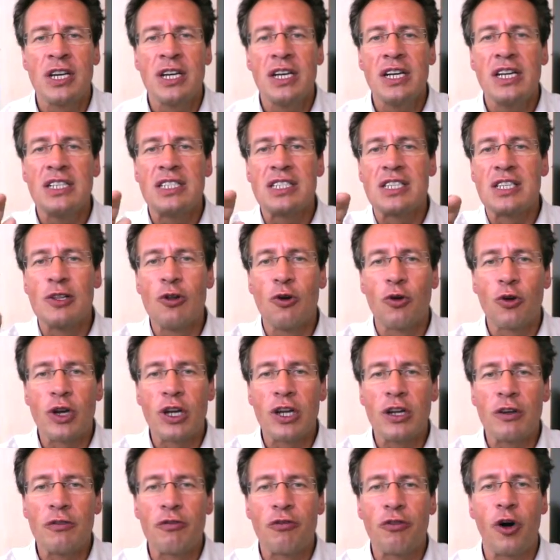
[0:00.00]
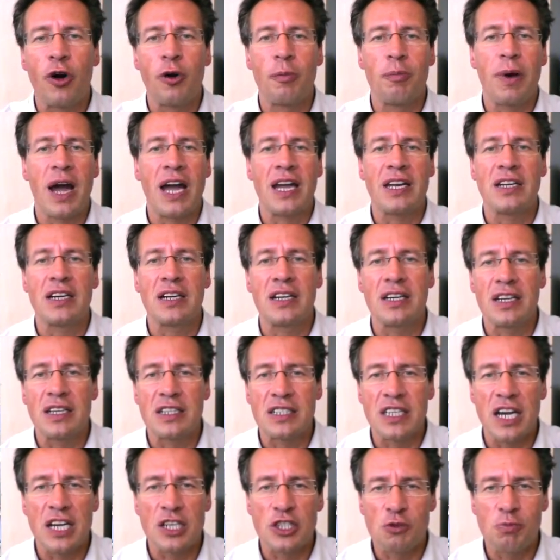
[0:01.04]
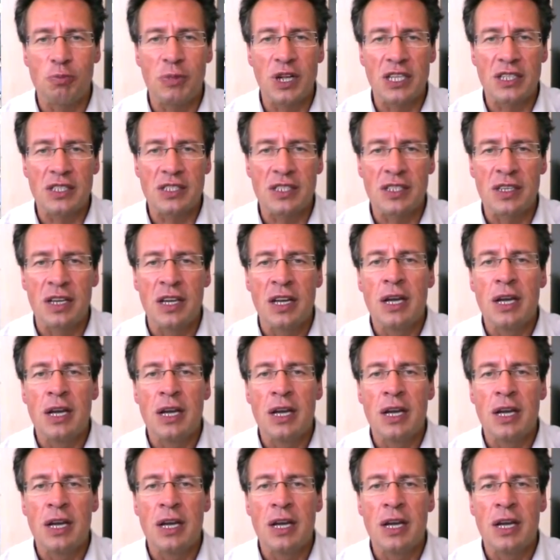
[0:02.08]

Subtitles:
is looking for binary attachments.